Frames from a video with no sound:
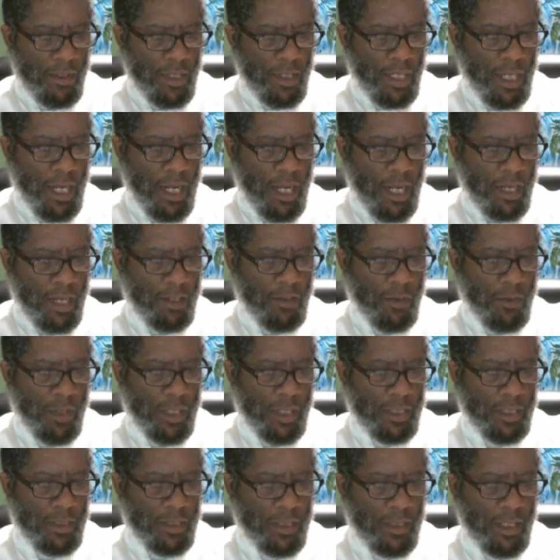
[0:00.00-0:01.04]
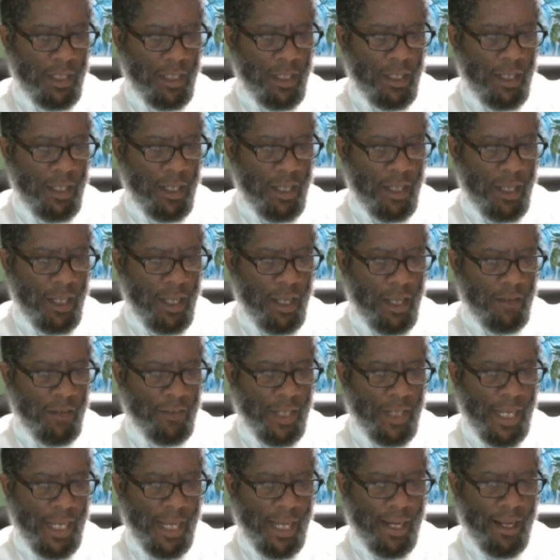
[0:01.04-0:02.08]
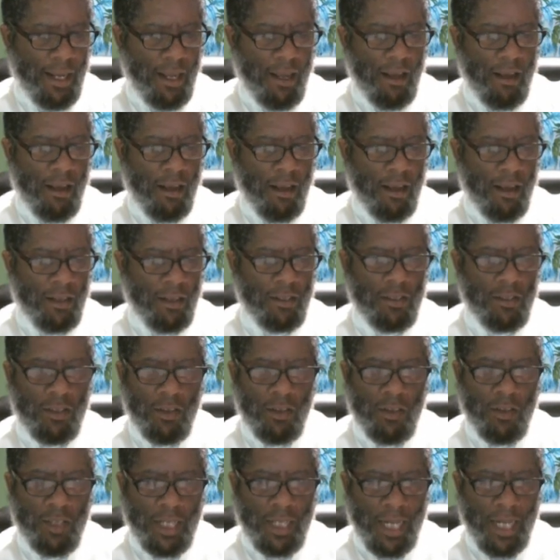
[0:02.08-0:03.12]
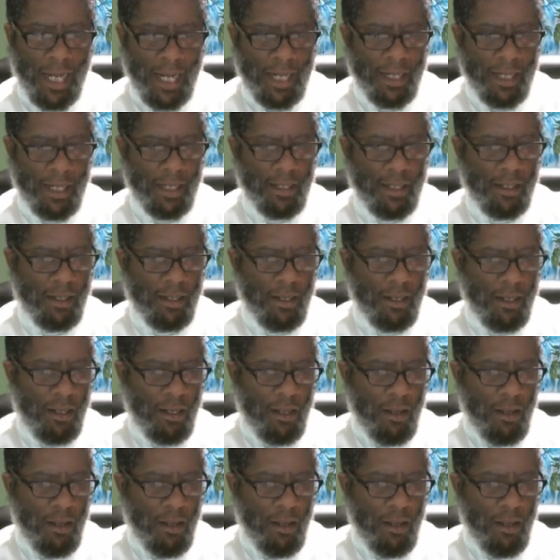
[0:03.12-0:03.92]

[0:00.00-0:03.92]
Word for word: conquest of Canaan or Canaan